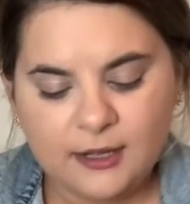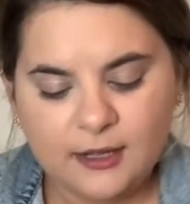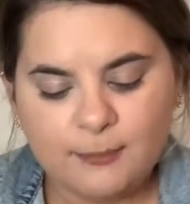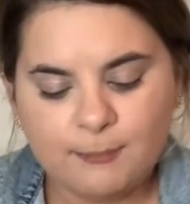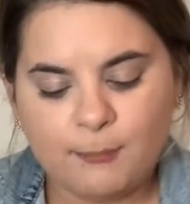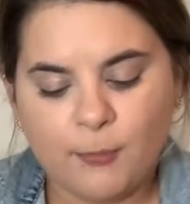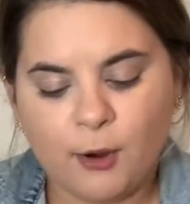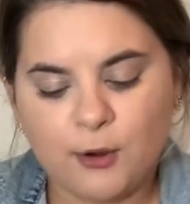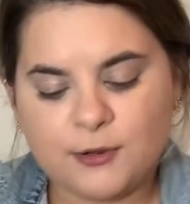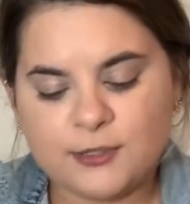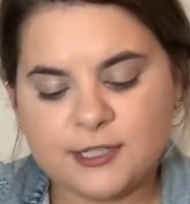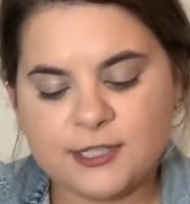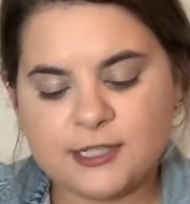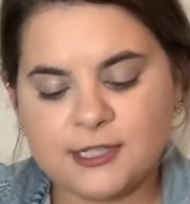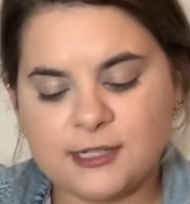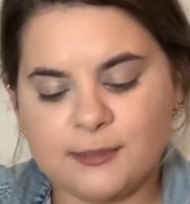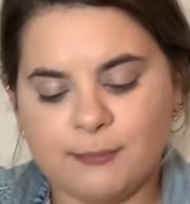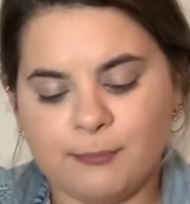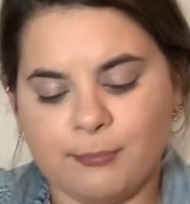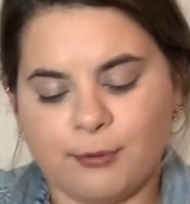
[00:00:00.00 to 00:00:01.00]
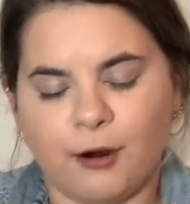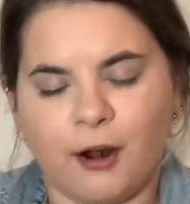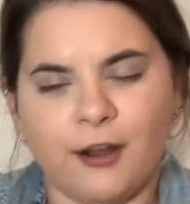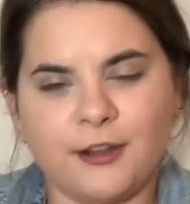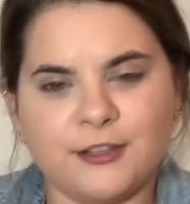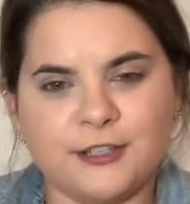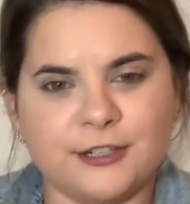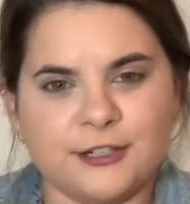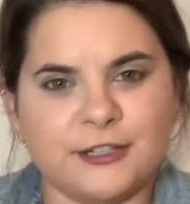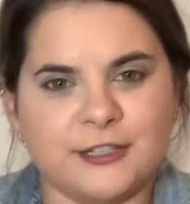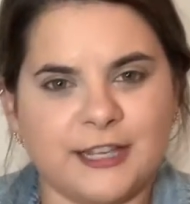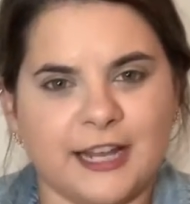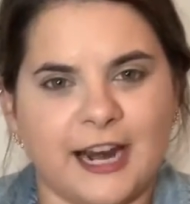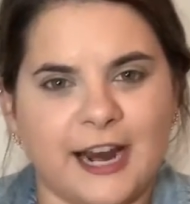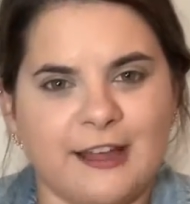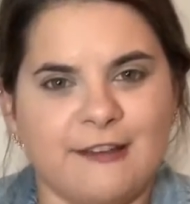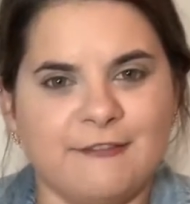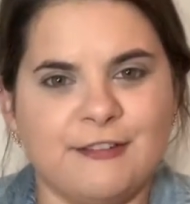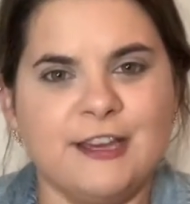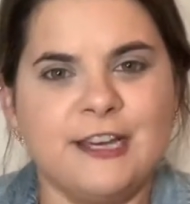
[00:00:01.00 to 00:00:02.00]
Most bronzers that
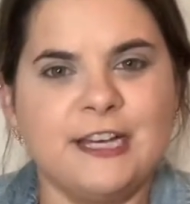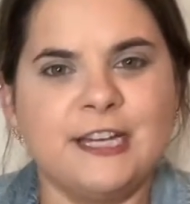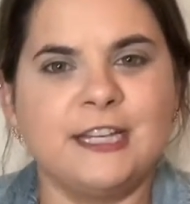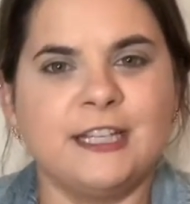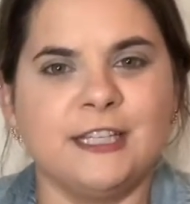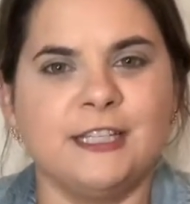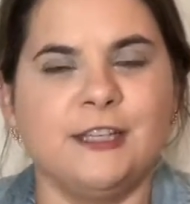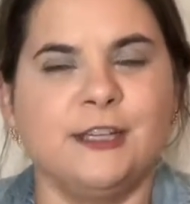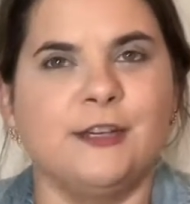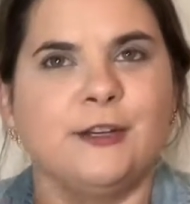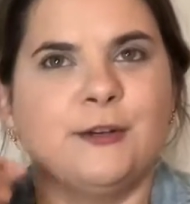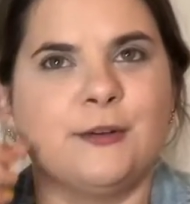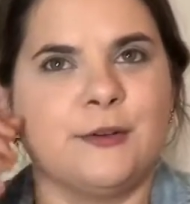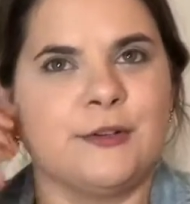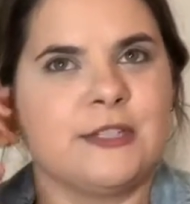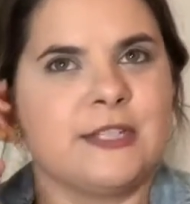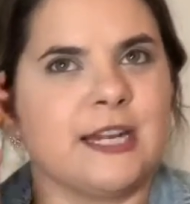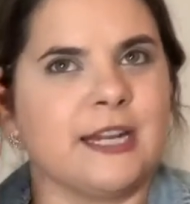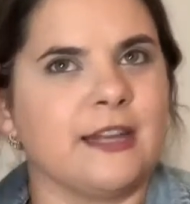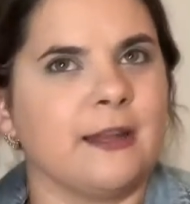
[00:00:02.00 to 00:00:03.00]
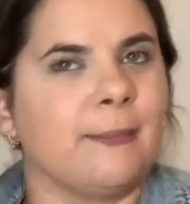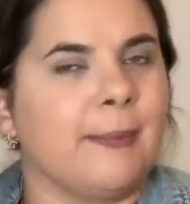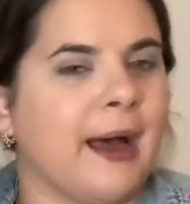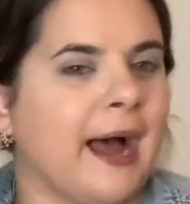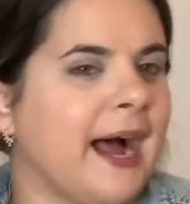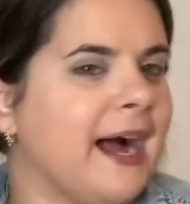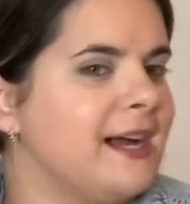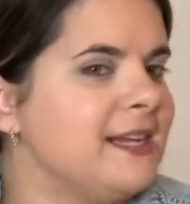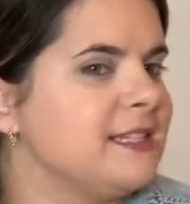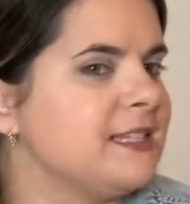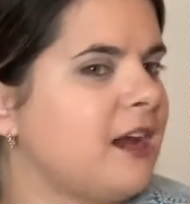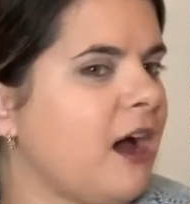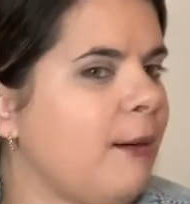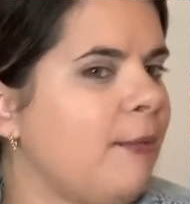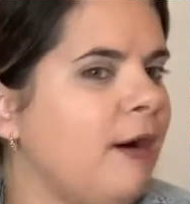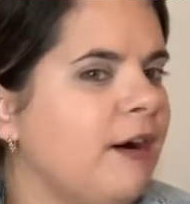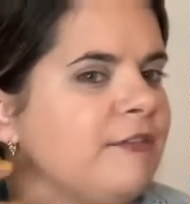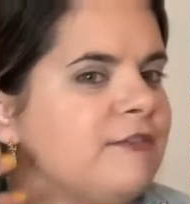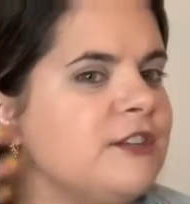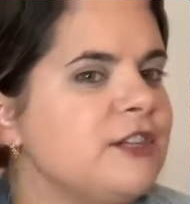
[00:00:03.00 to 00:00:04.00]
I've used in the past come
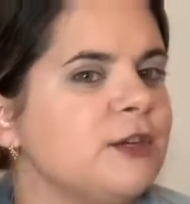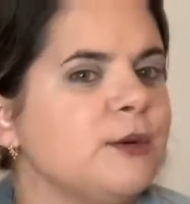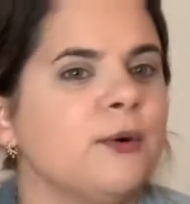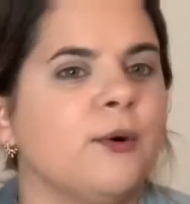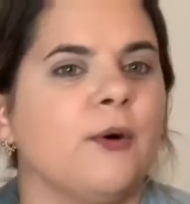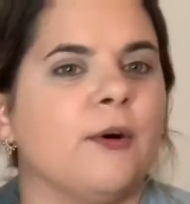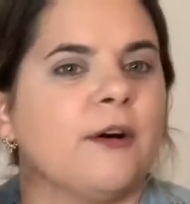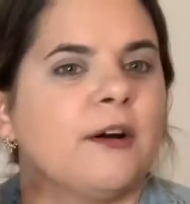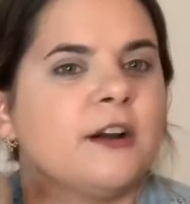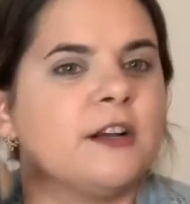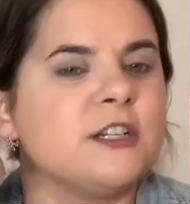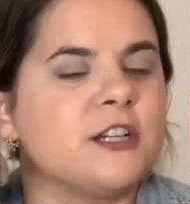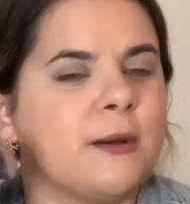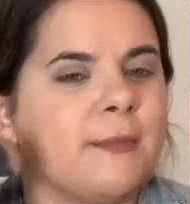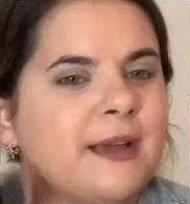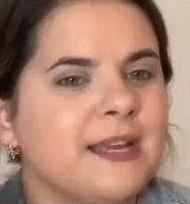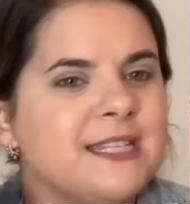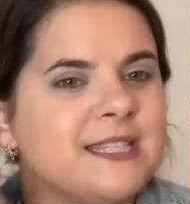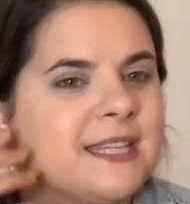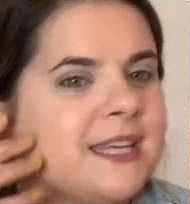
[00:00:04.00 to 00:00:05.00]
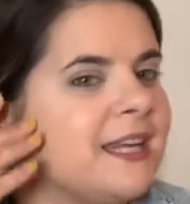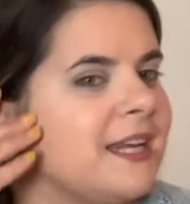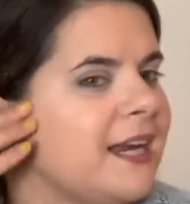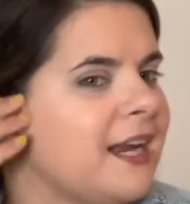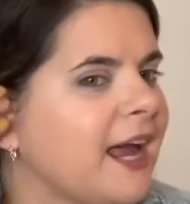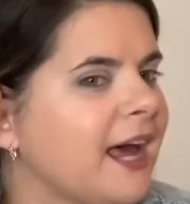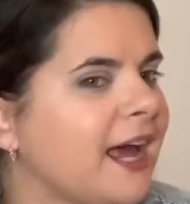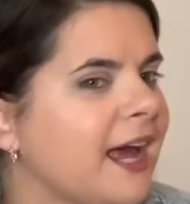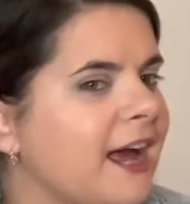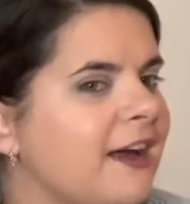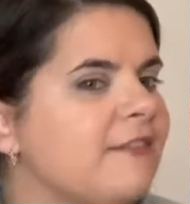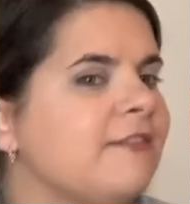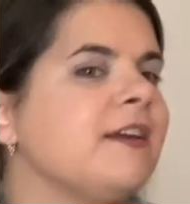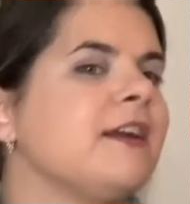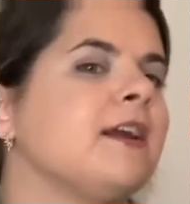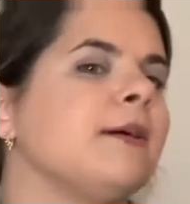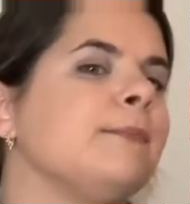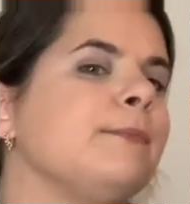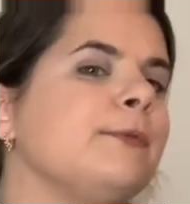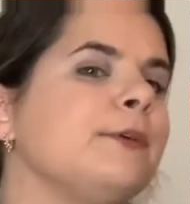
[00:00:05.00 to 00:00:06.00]
off too orange on my skin, and I have
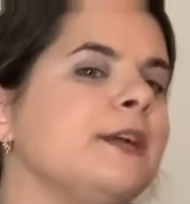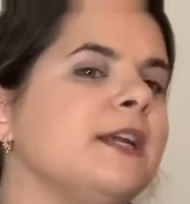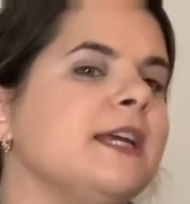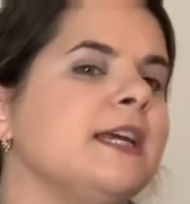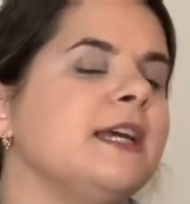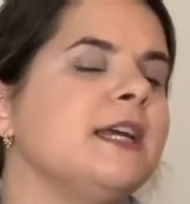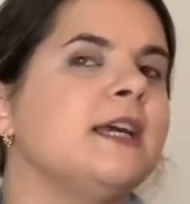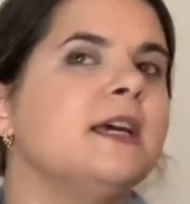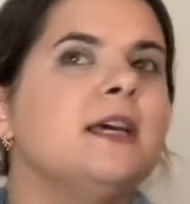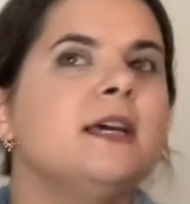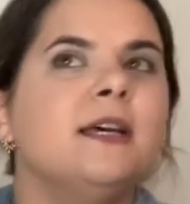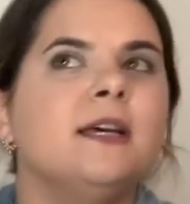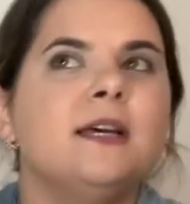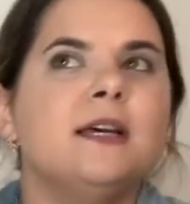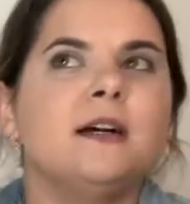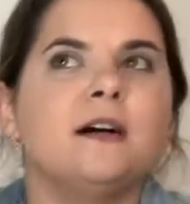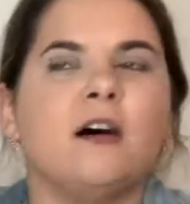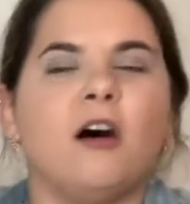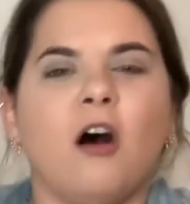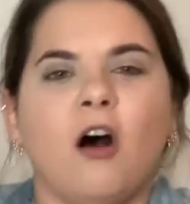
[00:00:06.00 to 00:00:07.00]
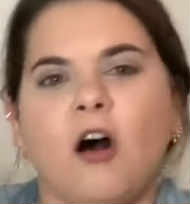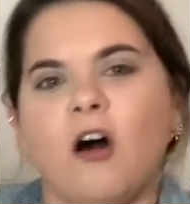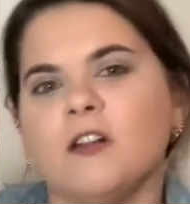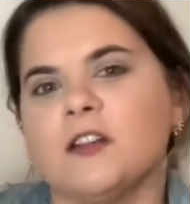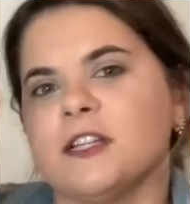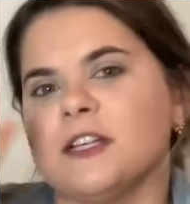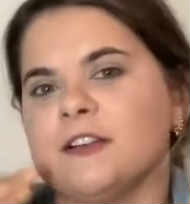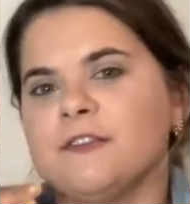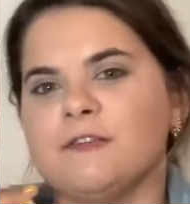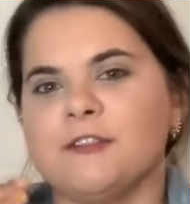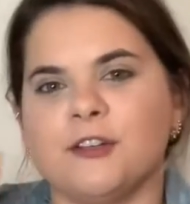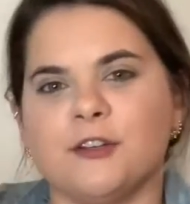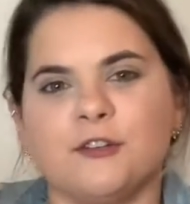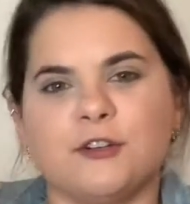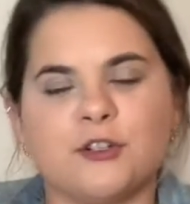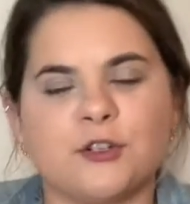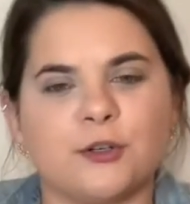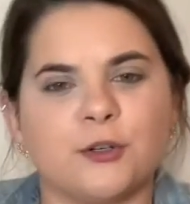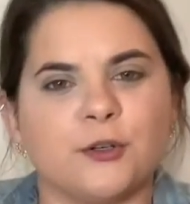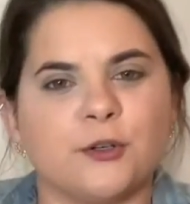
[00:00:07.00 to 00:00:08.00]
like a pretty olive
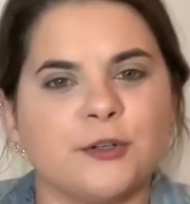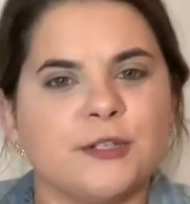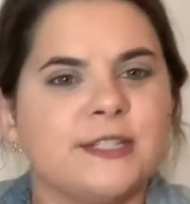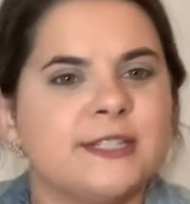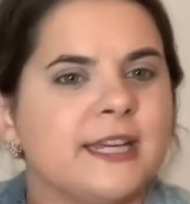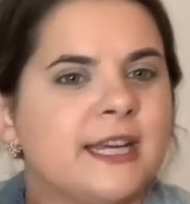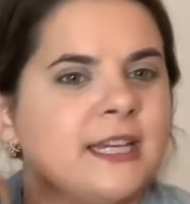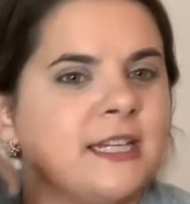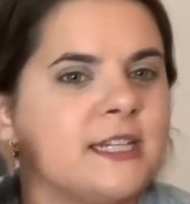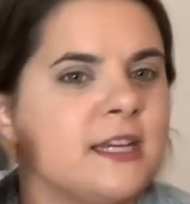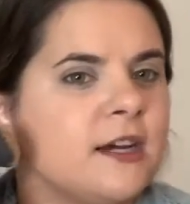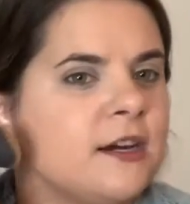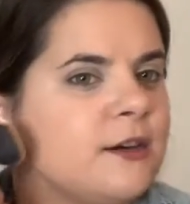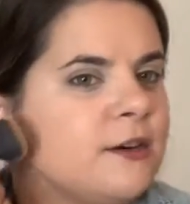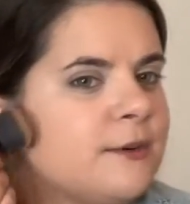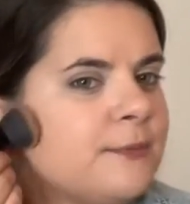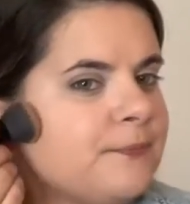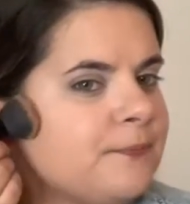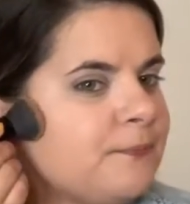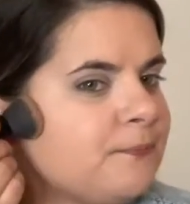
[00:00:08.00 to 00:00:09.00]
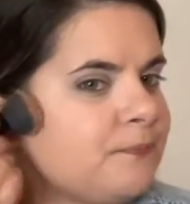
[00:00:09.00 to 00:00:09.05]
neutral skin tone,